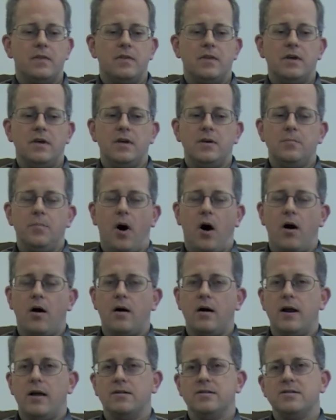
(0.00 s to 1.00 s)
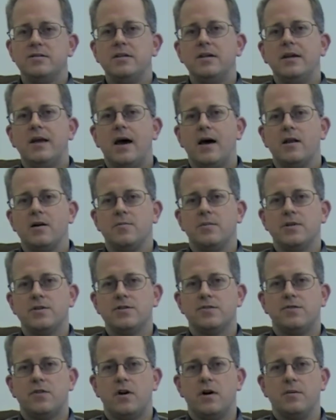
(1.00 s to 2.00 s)
the par and seq
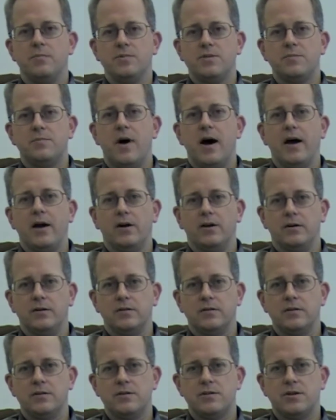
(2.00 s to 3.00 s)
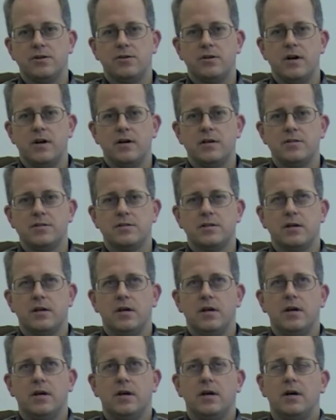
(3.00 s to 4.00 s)
elements from SMIL, the synchronized
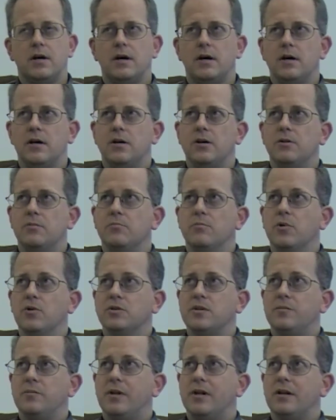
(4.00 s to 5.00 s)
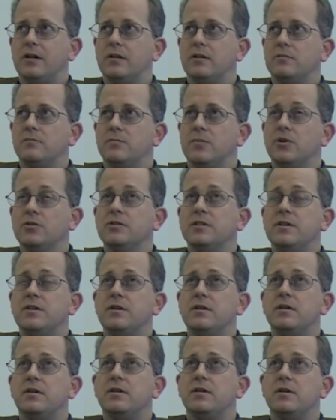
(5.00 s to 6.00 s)
uh, multimedia,
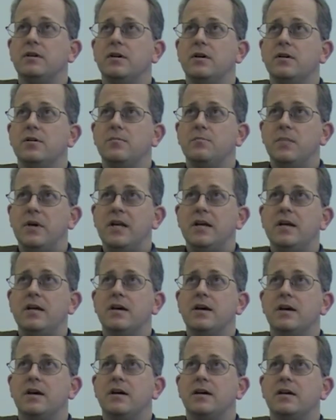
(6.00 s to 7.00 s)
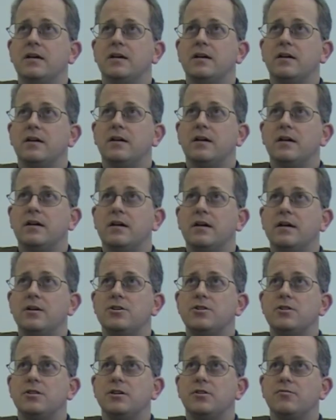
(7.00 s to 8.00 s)
multimedia
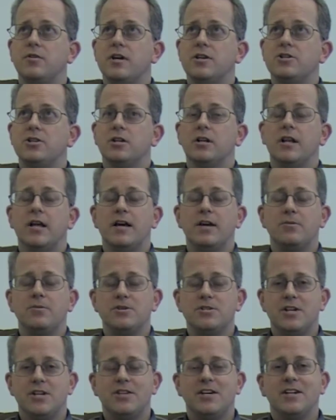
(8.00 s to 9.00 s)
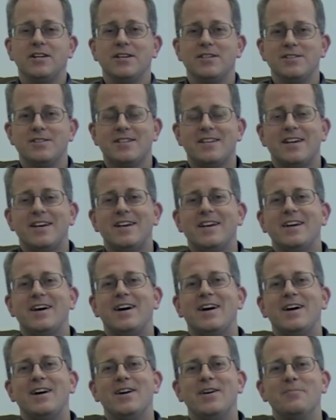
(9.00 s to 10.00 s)
integration language, I think it is.
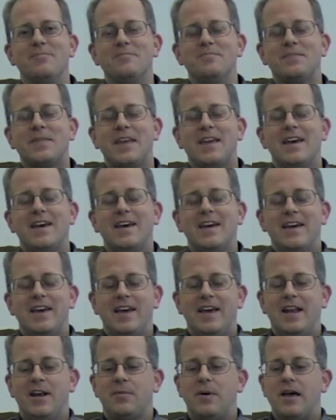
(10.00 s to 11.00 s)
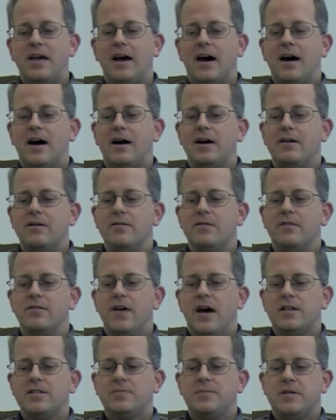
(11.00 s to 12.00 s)
Um, anyway, uh,
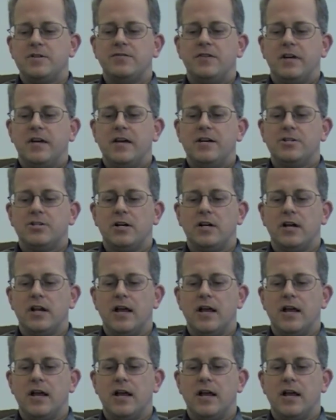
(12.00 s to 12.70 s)
that specification